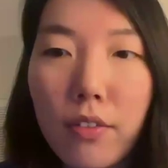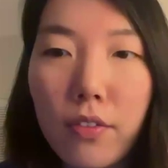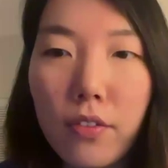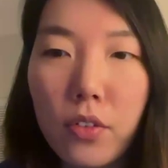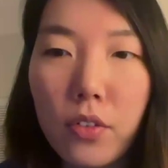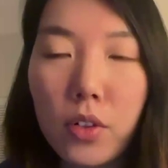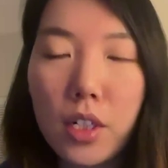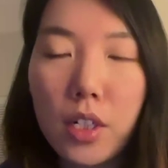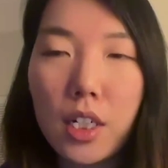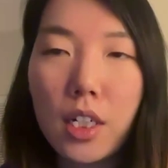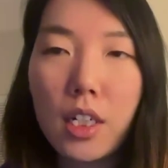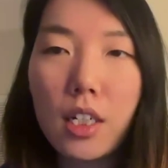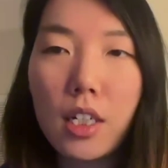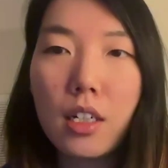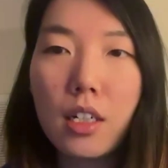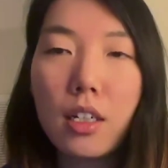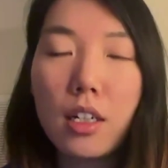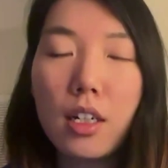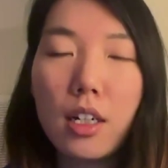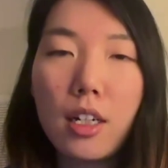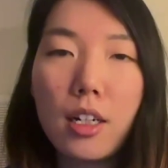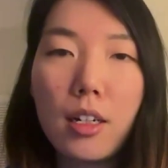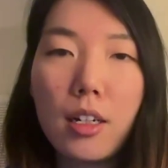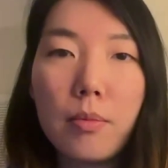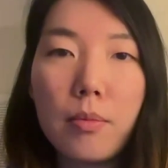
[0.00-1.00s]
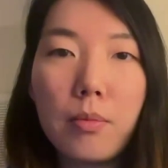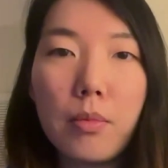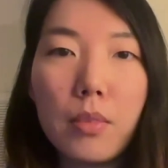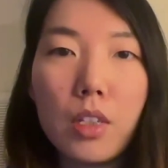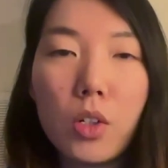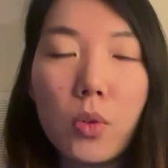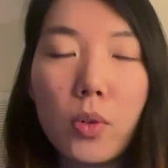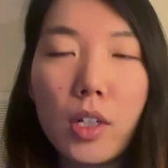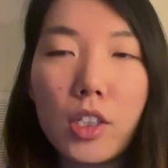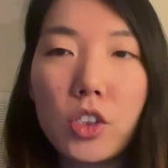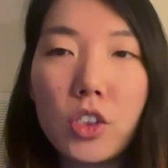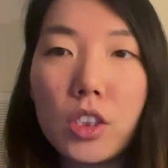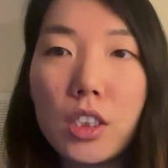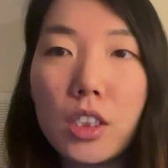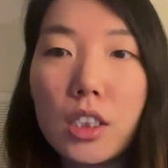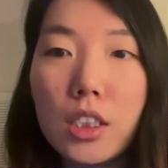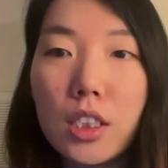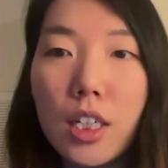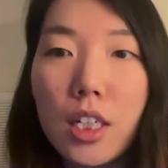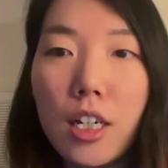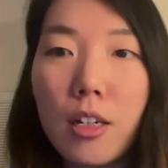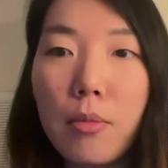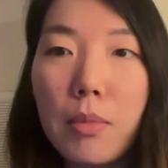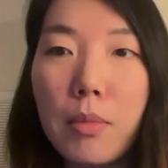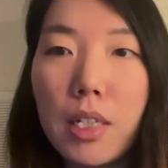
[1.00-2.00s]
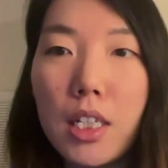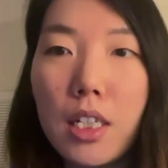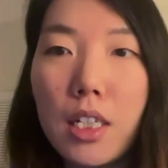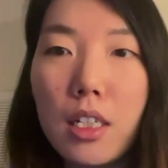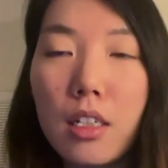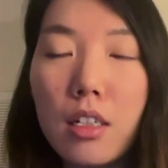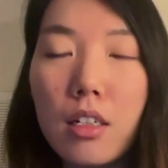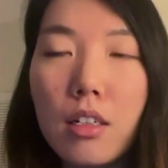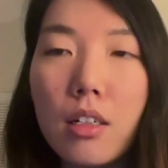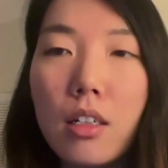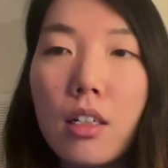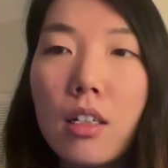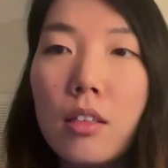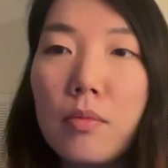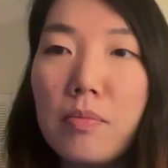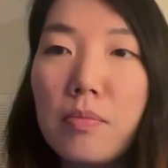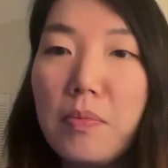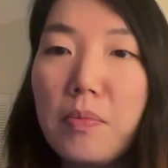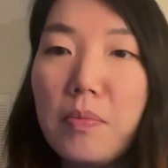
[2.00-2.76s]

wait for the questions to come in.